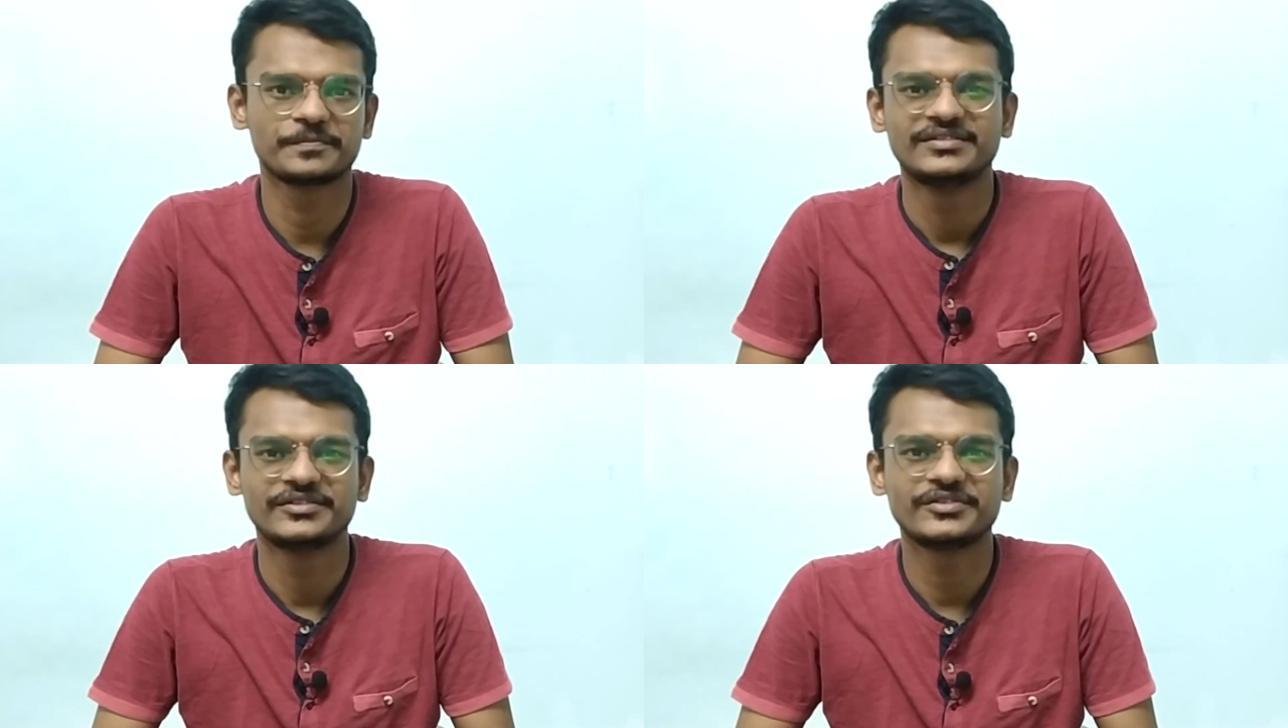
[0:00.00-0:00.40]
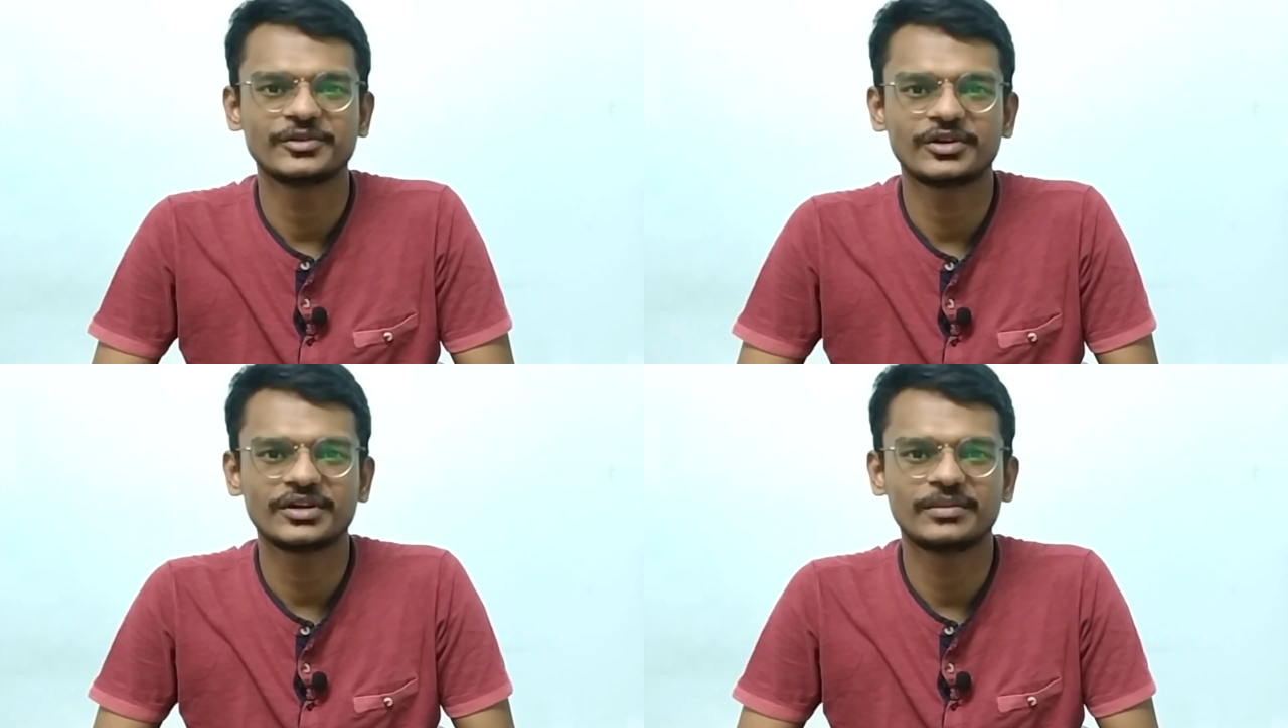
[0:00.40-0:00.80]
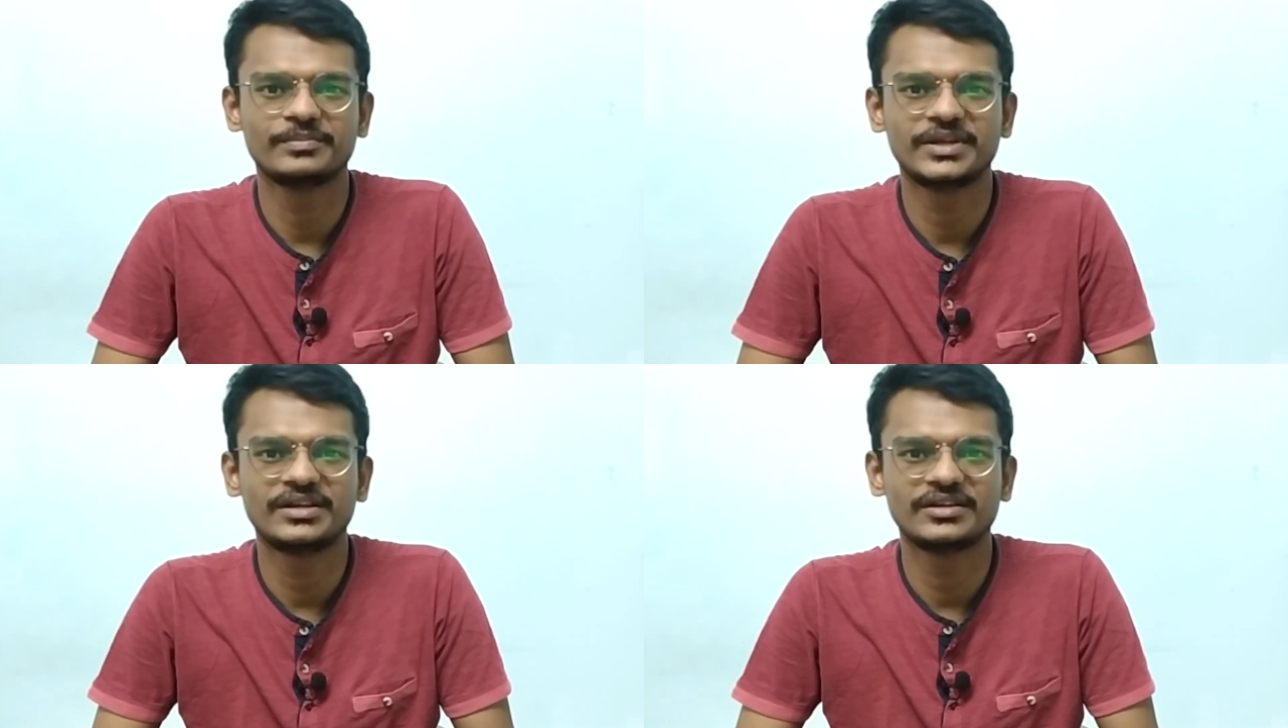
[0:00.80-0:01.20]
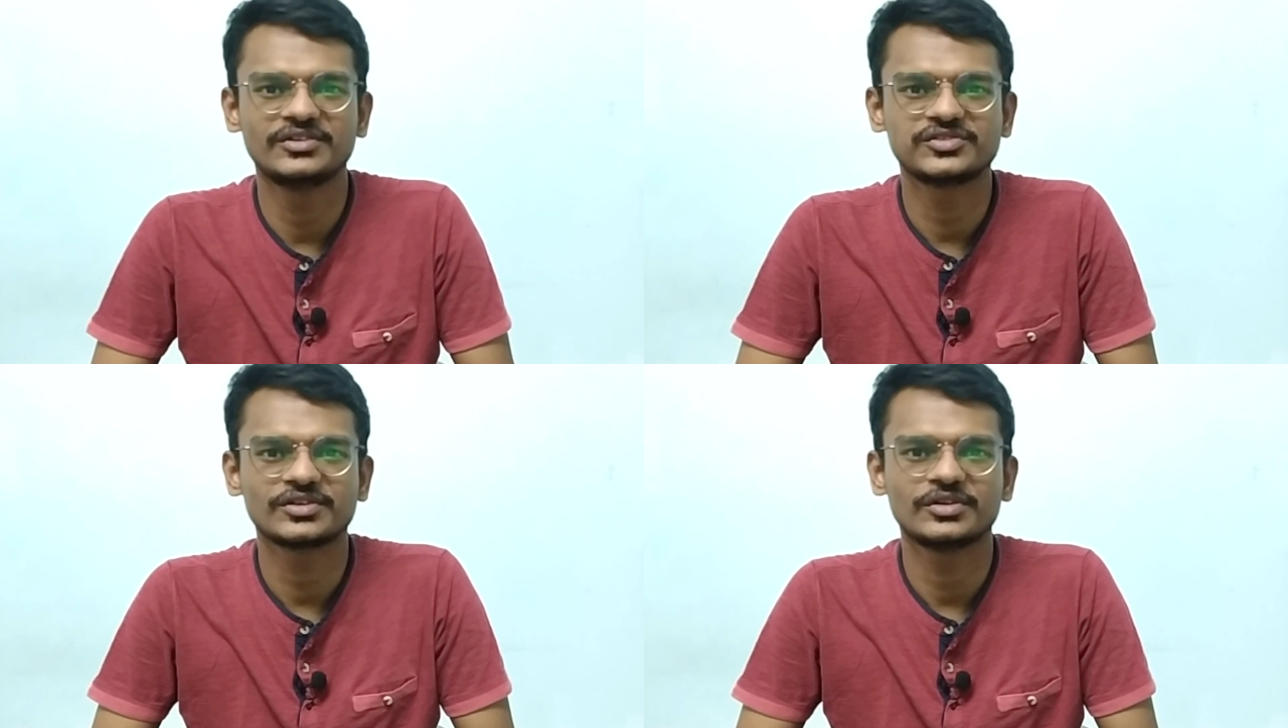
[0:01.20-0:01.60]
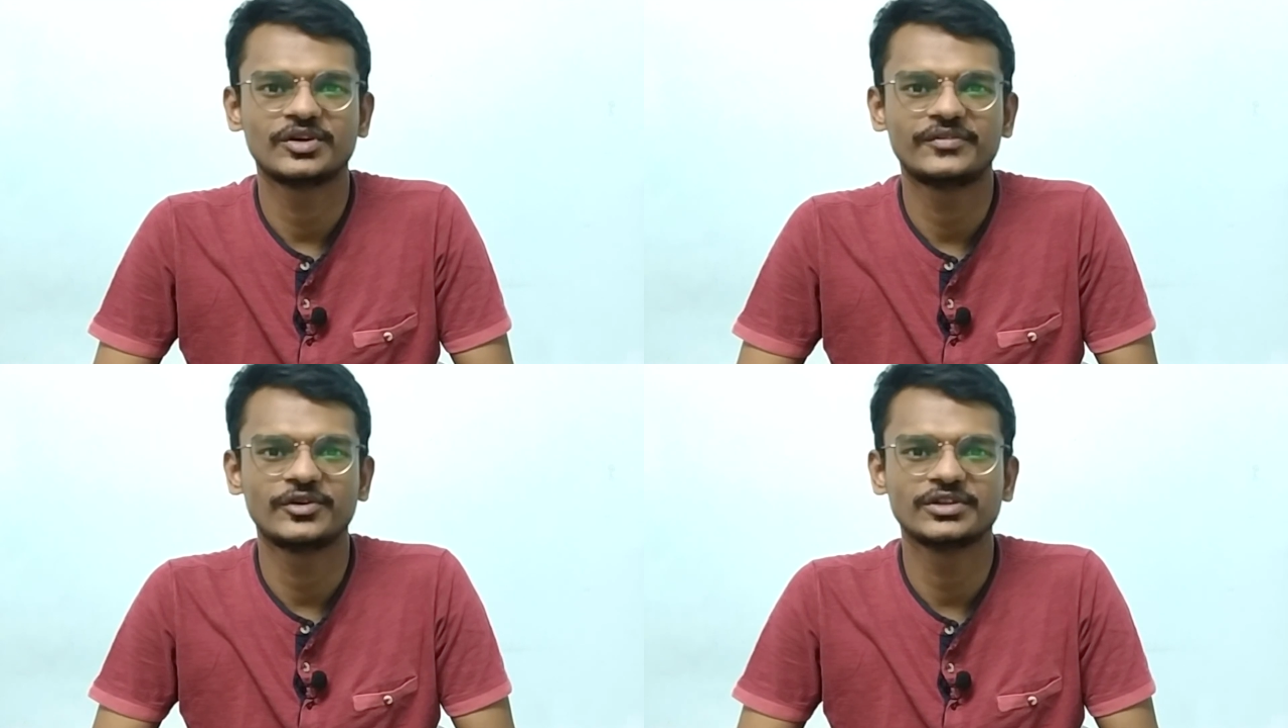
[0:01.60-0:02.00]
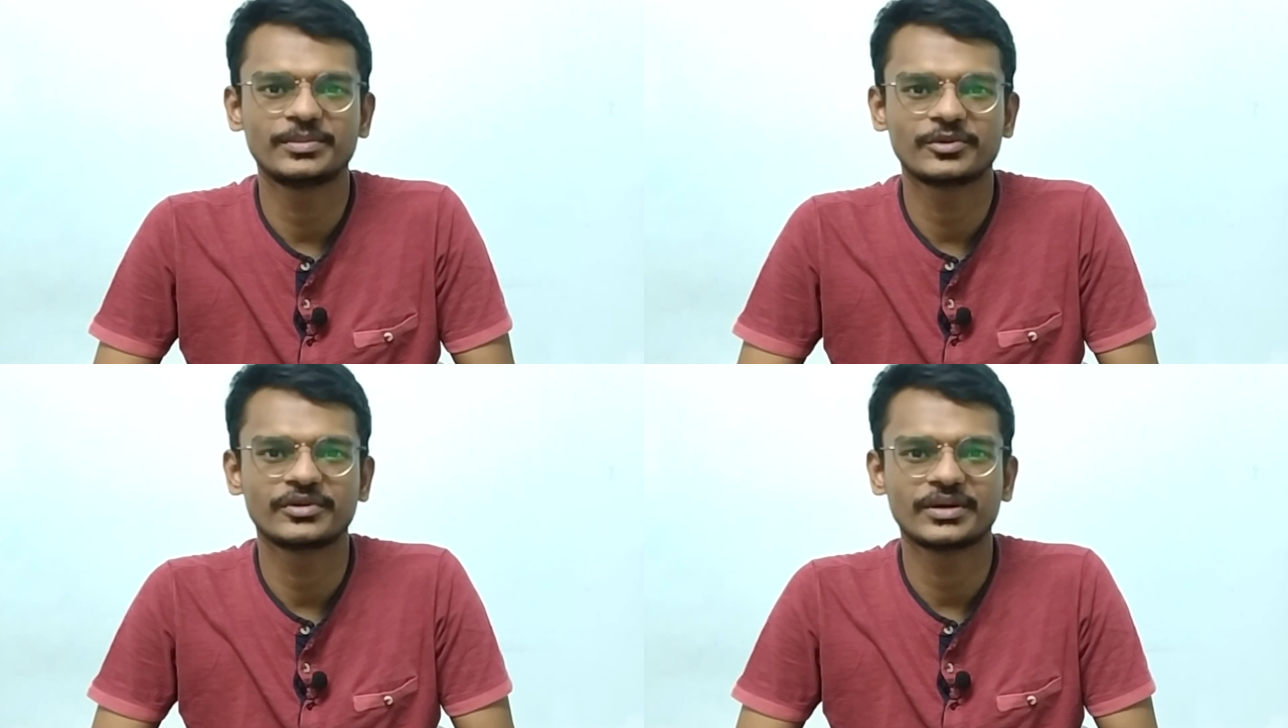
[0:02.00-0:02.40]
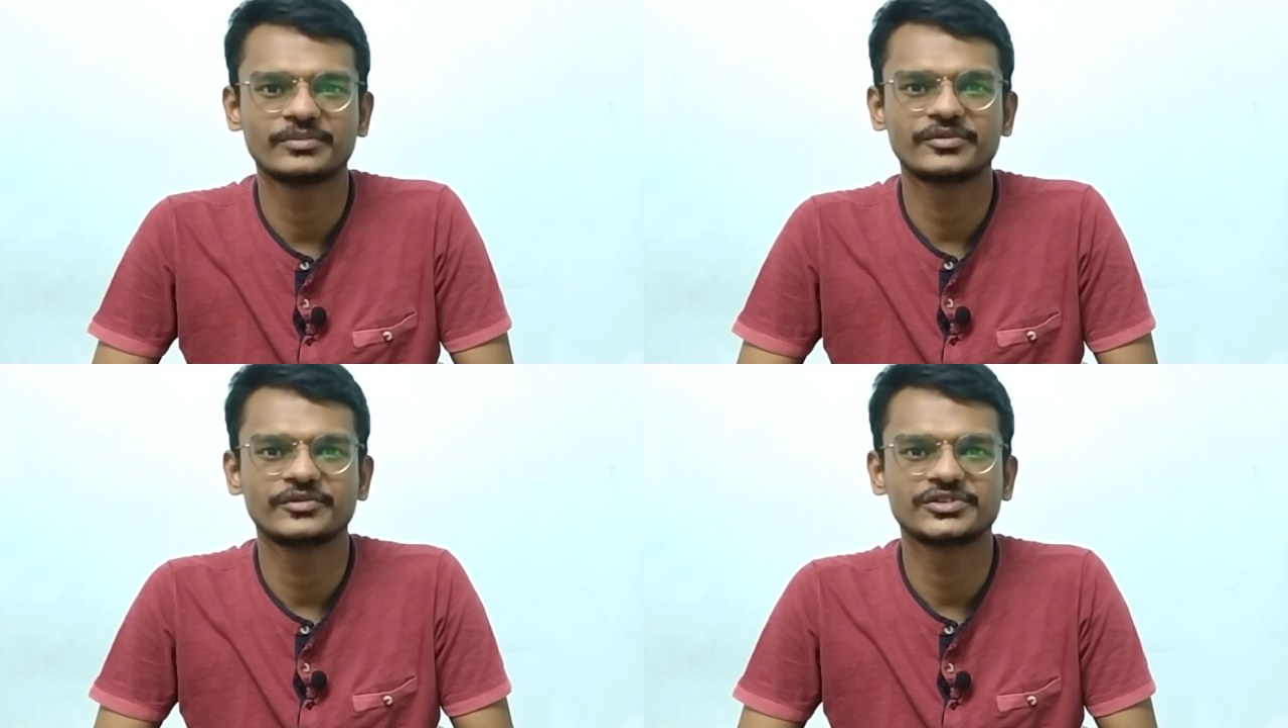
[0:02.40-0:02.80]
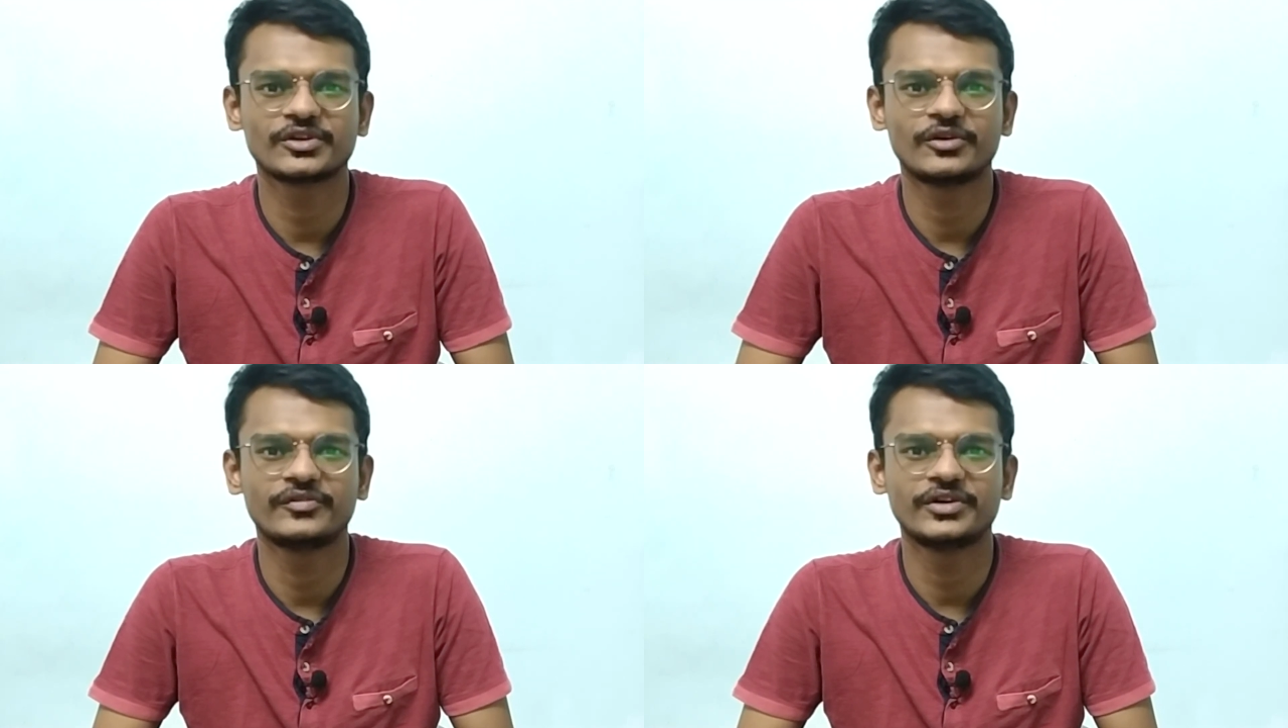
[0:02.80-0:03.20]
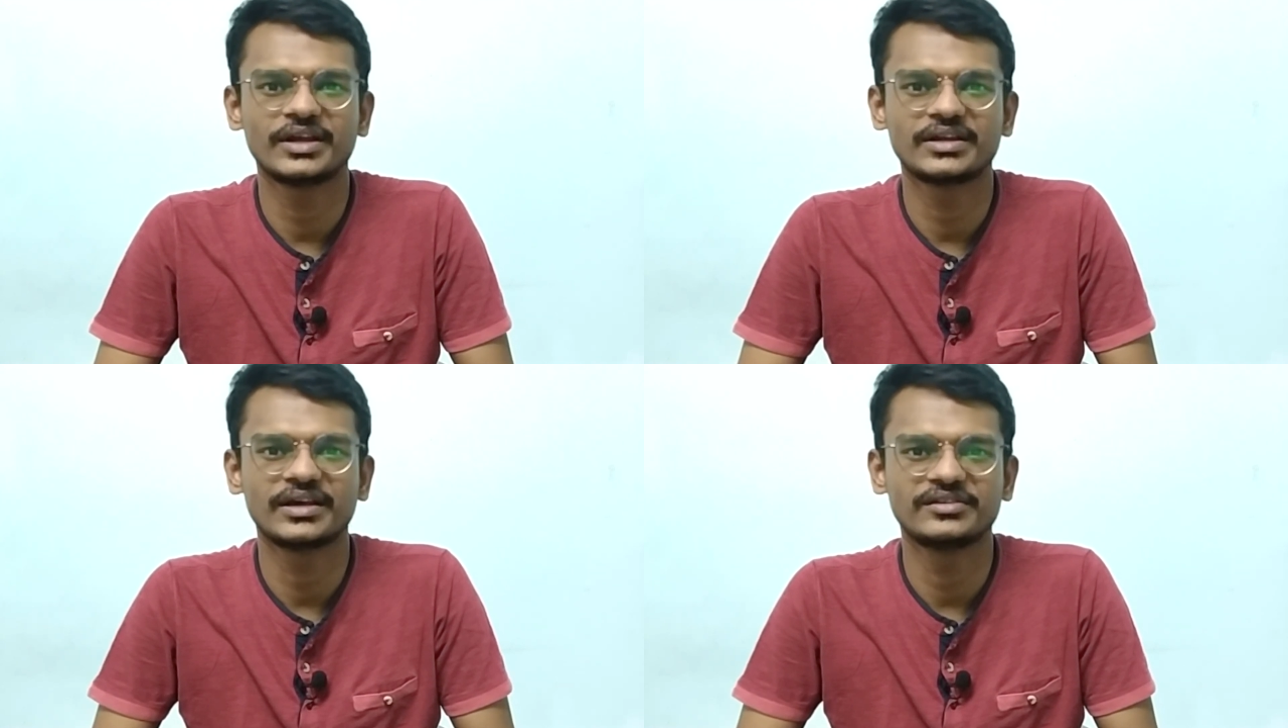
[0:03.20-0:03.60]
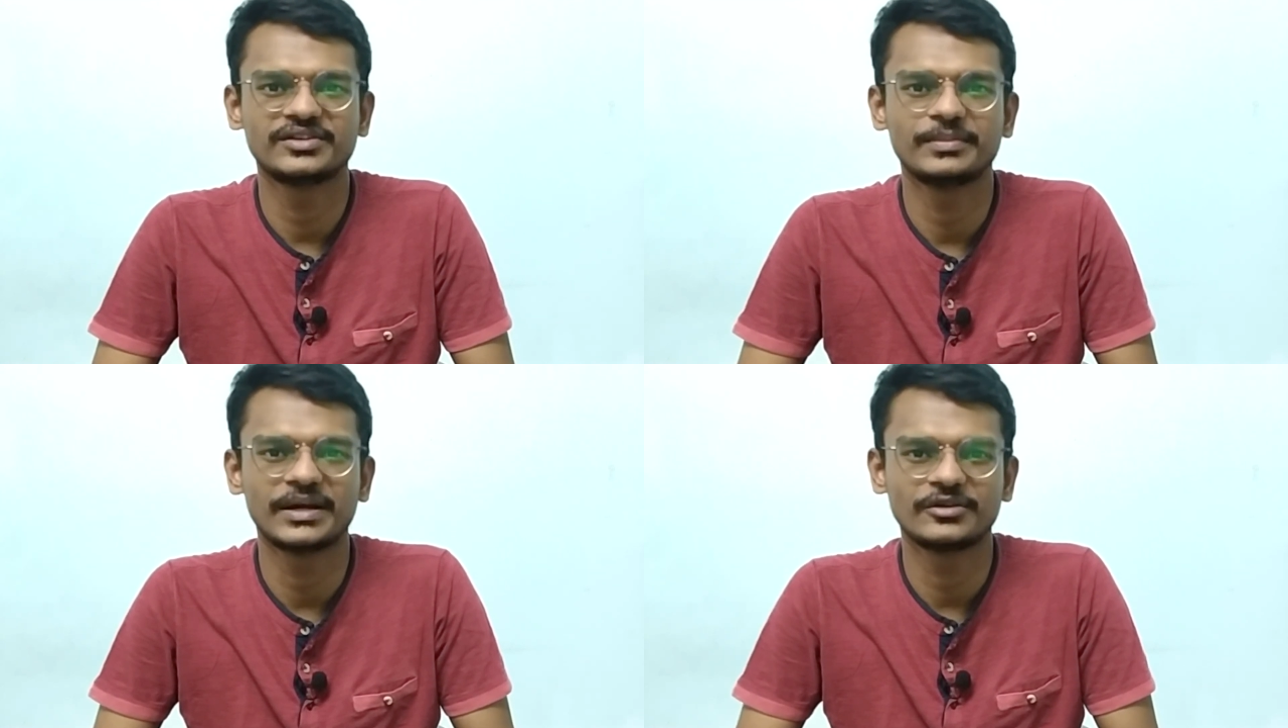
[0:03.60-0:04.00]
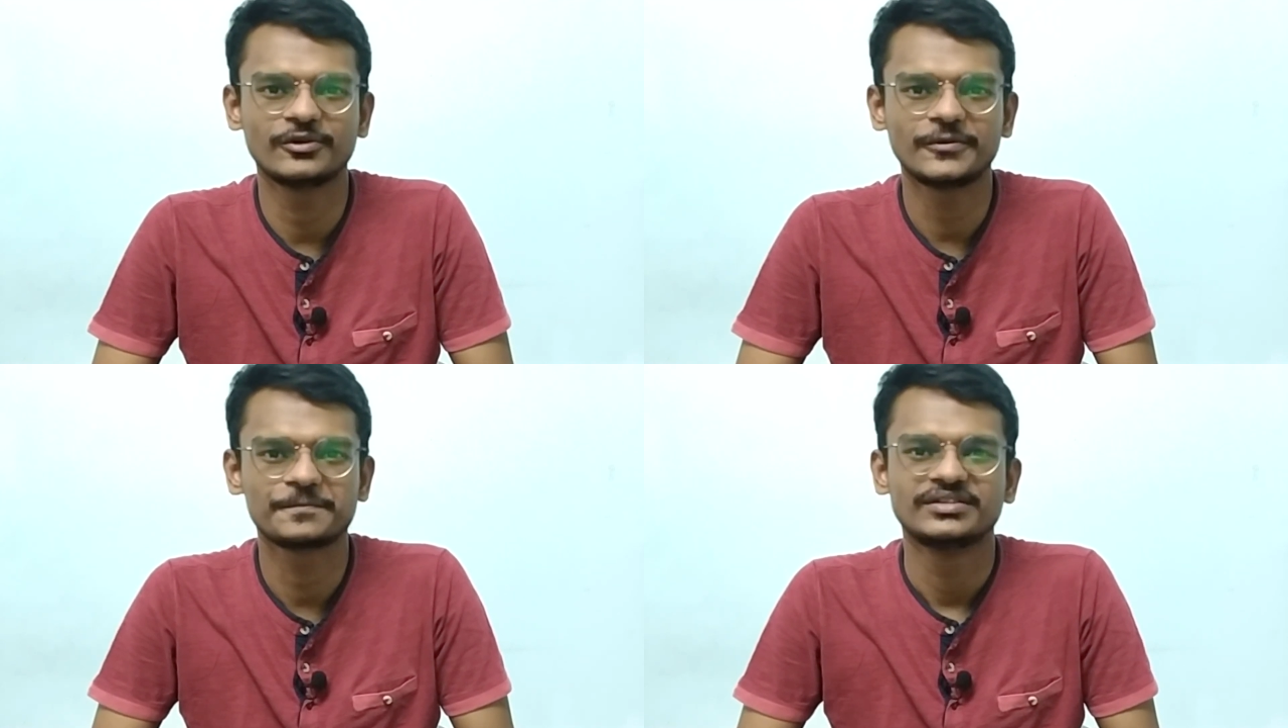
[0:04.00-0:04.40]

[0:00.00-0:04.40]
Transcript: This is not a complete list of all the programs which are offered at IISc Bangalore.